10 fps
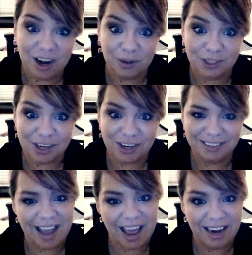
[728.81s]
know it's her.
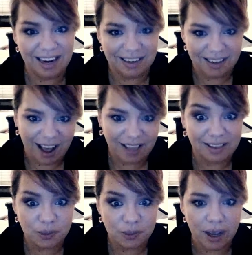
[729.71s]
And I think
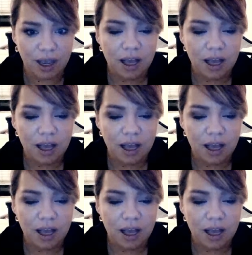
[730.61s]
that's why.